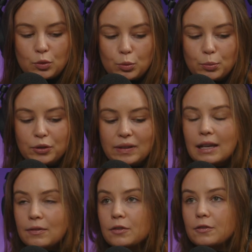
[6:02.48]
will move
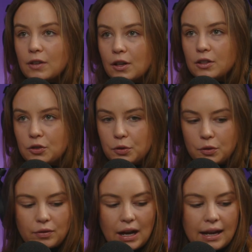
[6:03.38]
even further to
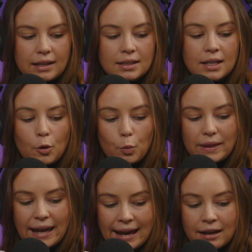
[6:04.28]
the right
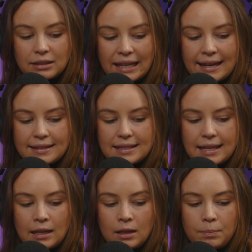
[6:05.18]
without Gantz
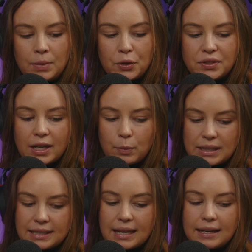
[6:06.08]
there because, like we
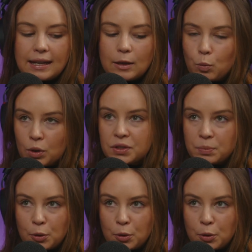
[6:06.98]
said, he was more